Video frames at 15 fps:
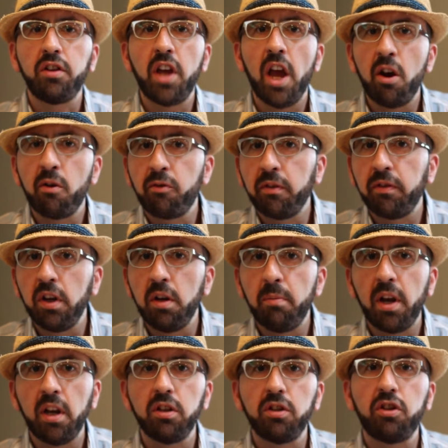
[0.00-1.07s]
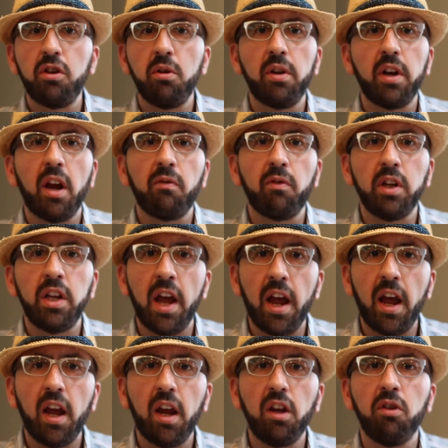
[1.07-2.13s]
10 or 15 minutes to it every
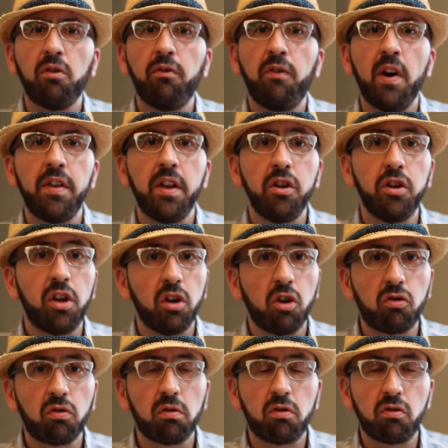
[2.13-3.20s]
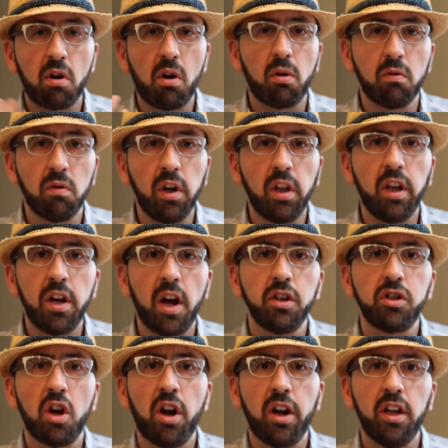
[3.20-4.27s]
day, you'll find that you can grow a really
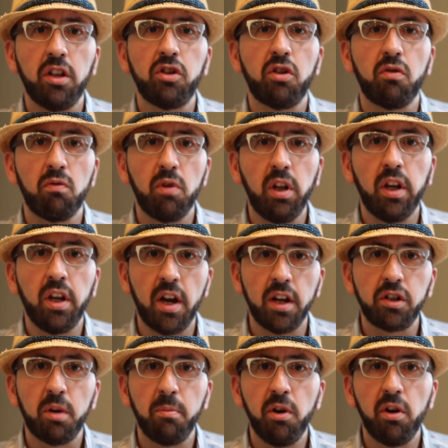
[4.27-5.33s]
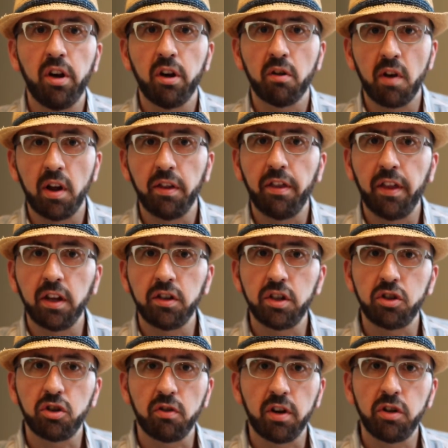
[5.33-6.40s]
nice audience and a really nice community around the things
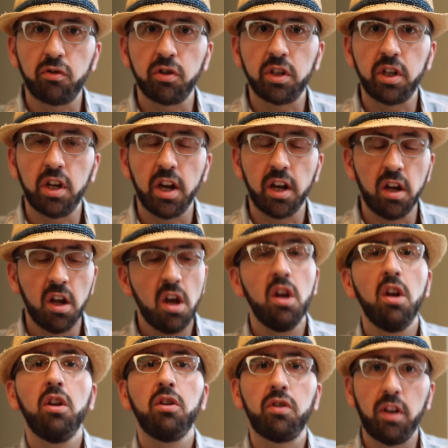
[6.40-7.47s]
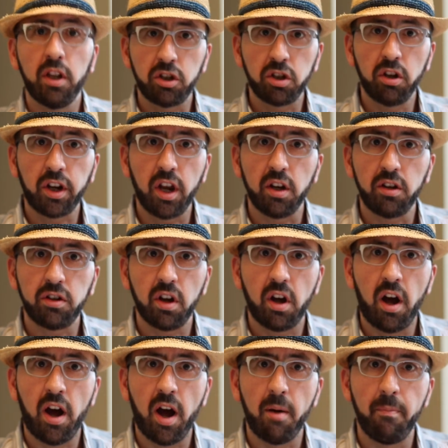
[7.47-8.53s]
that you're interested in. So let's look at
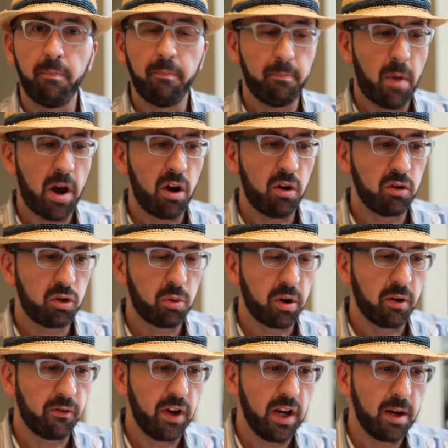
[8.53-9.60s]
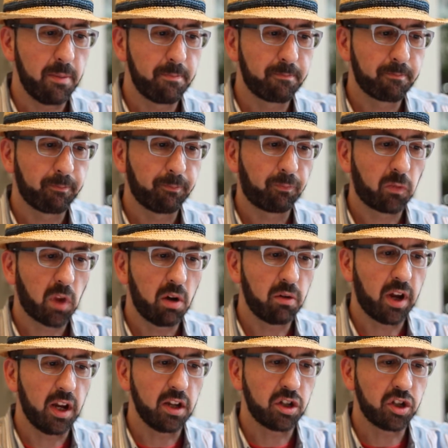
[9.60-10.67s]
my own Twitter feed.
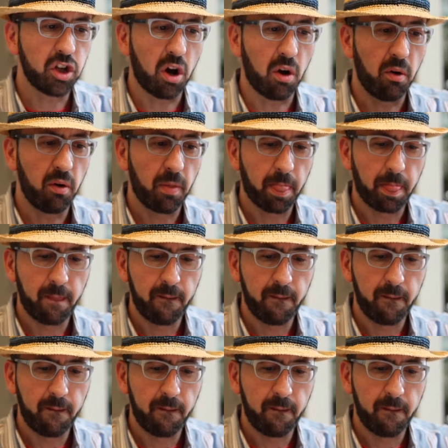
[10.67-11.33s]
Okay, so